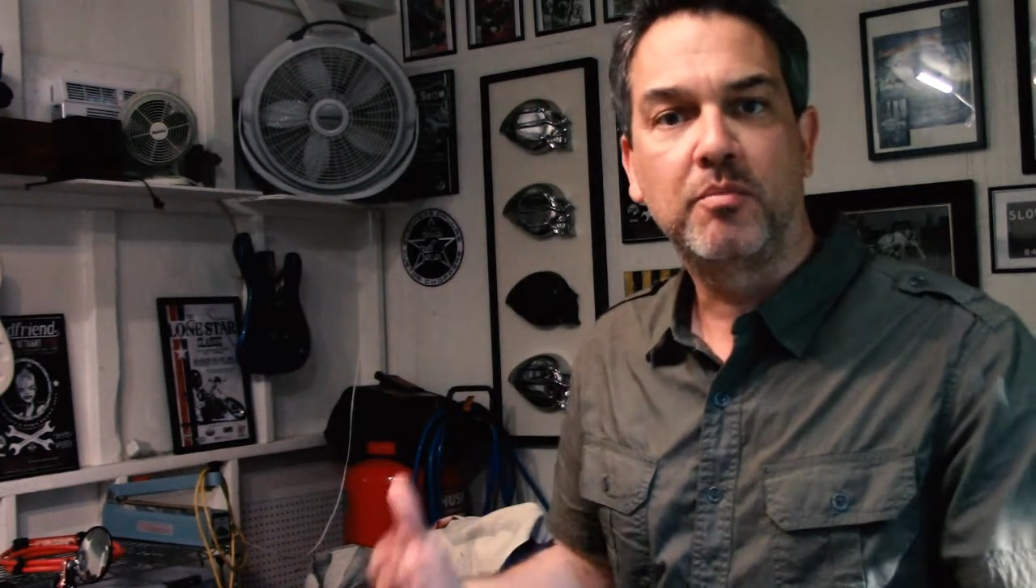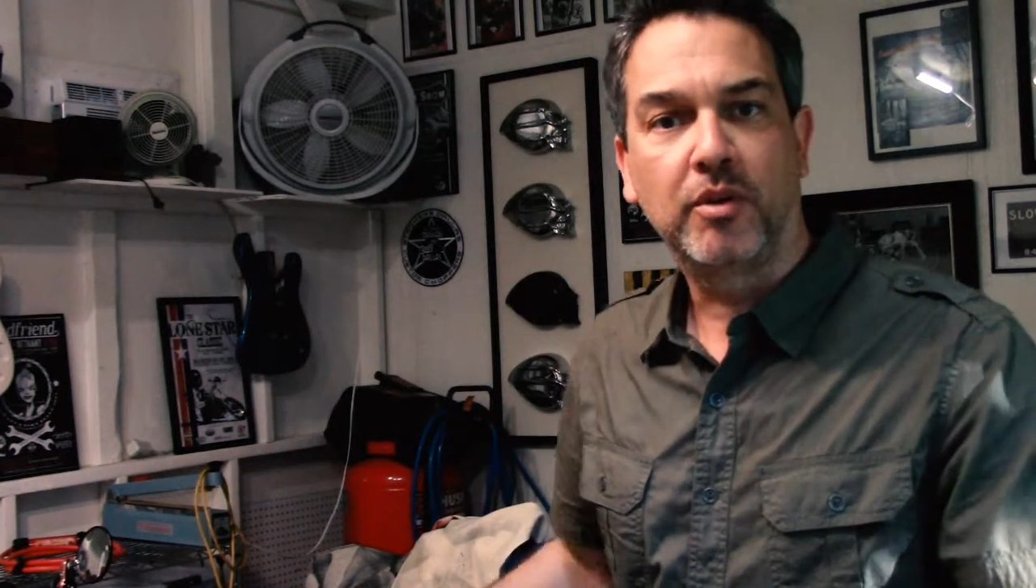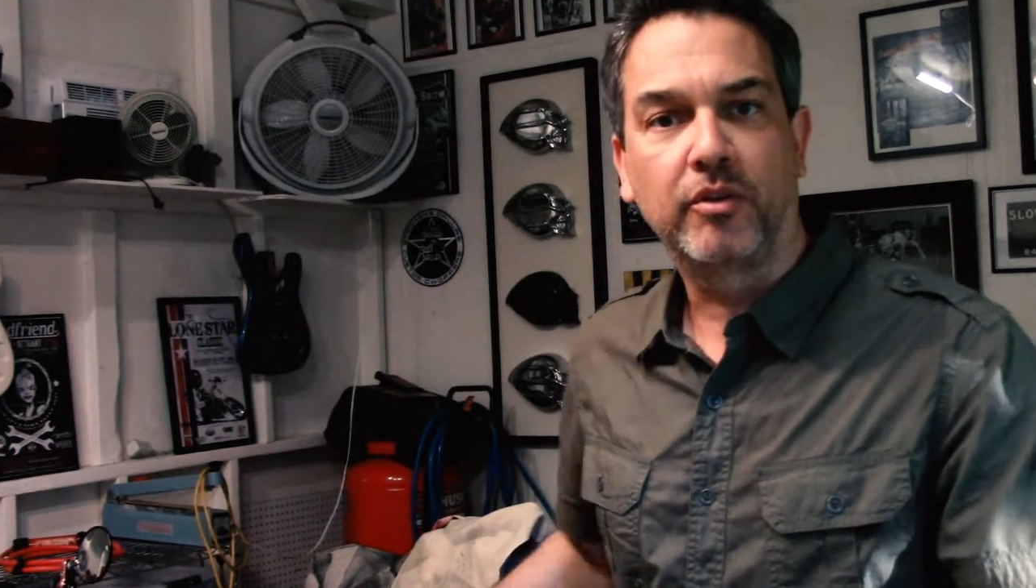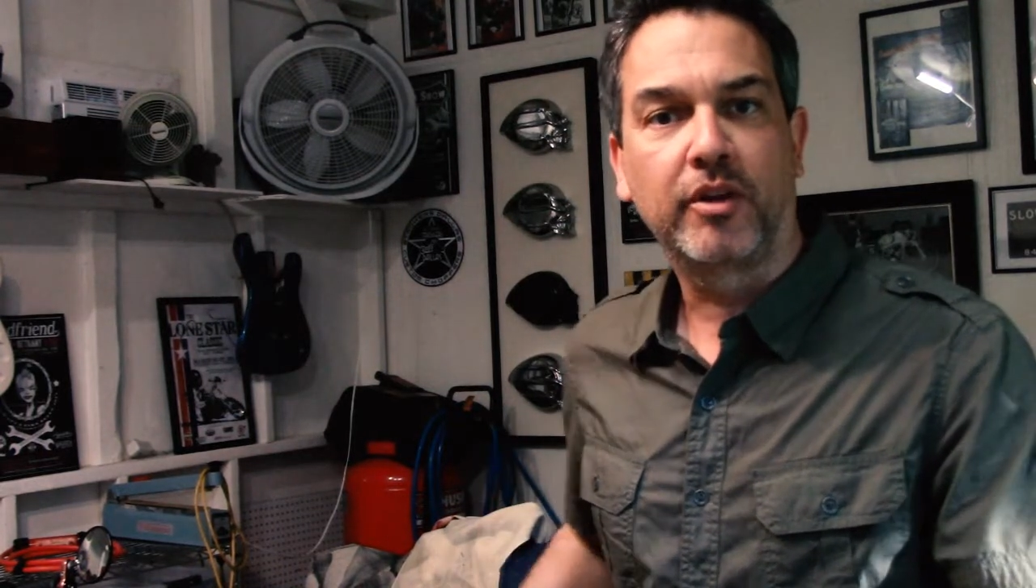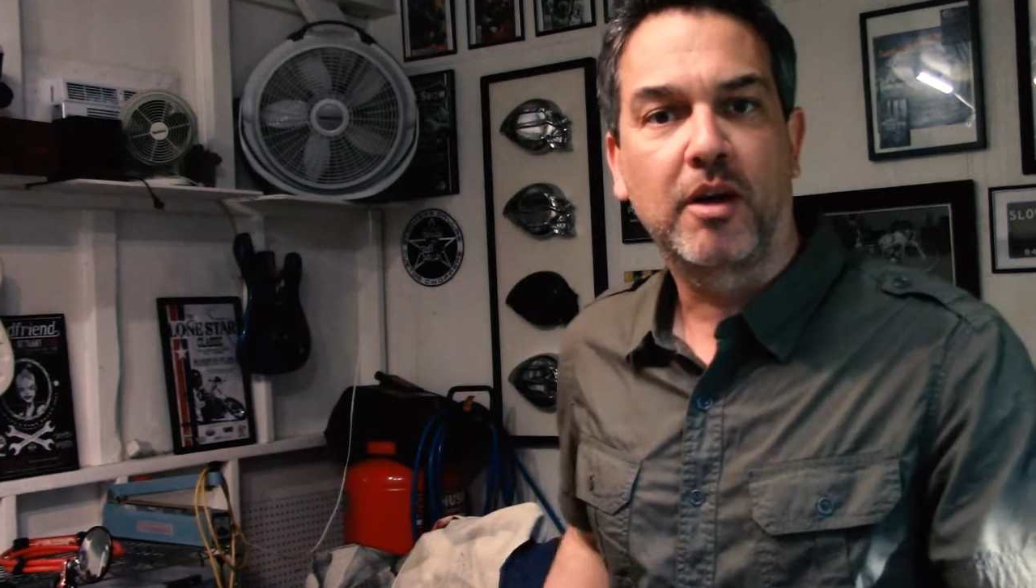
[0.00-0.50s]

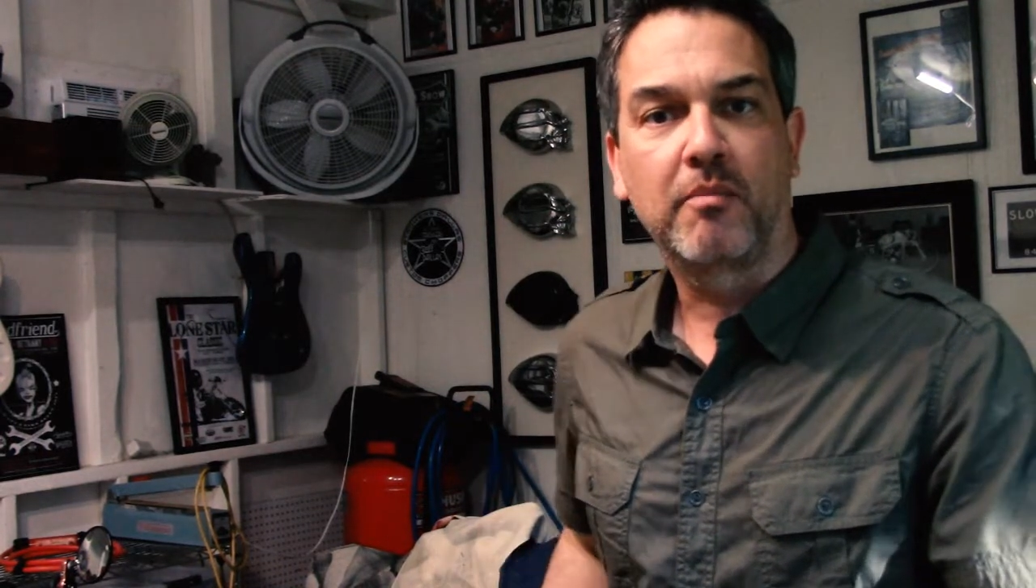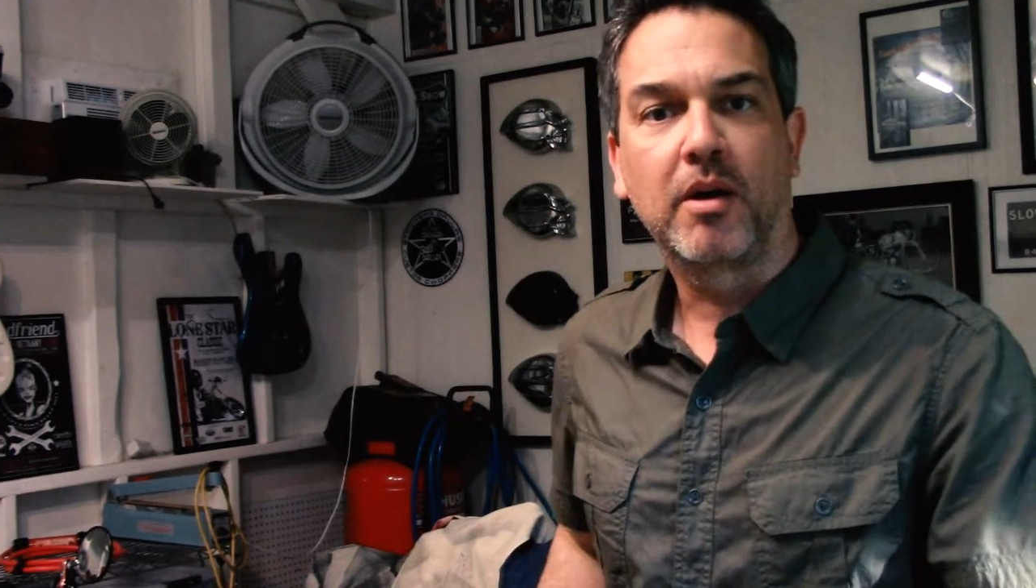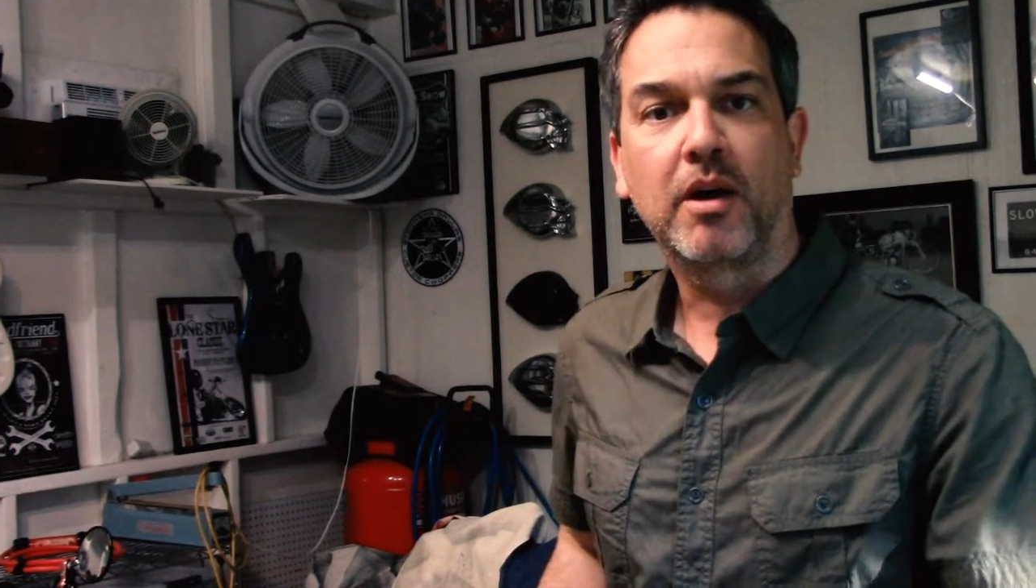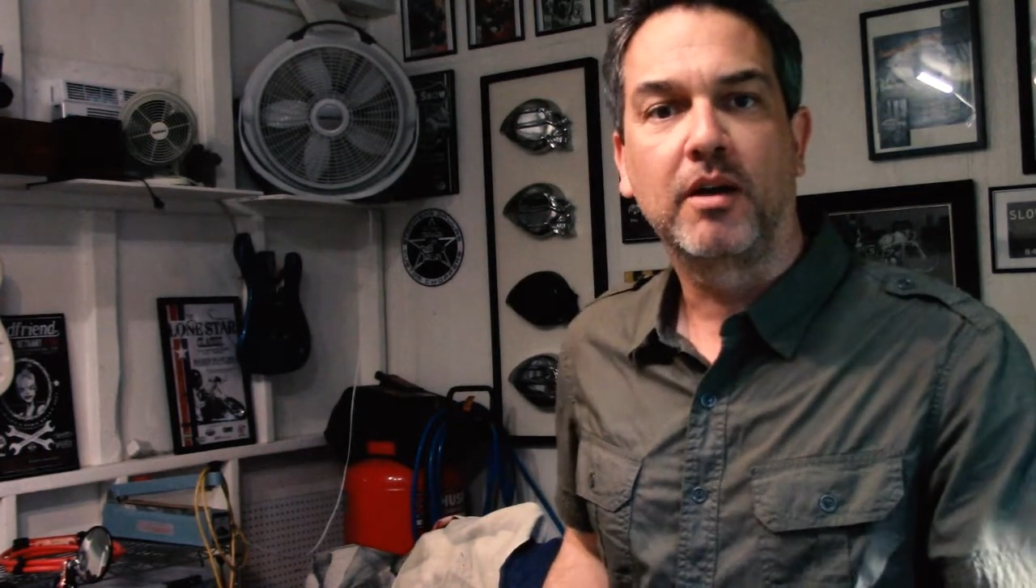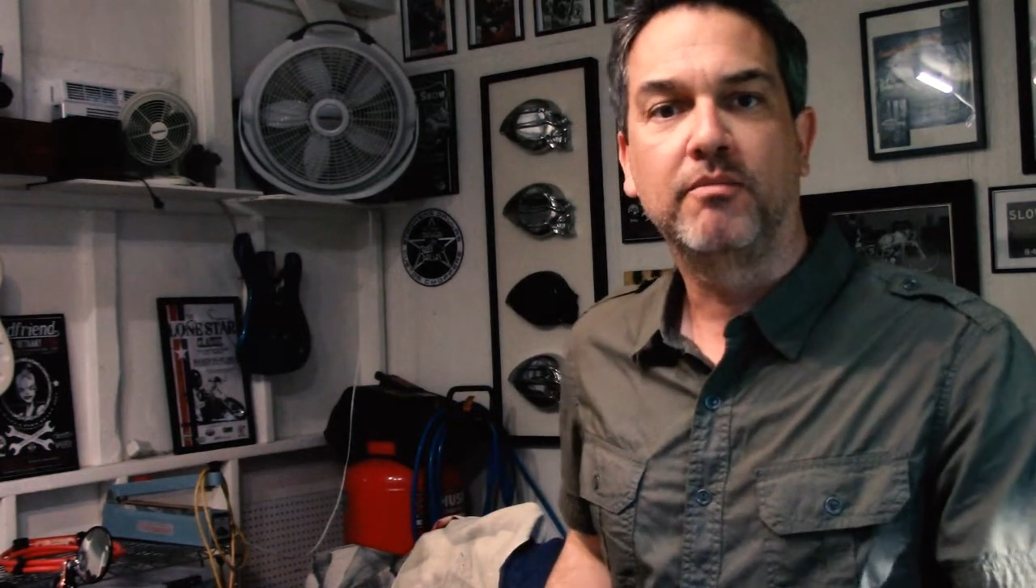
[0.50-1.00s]
building up my,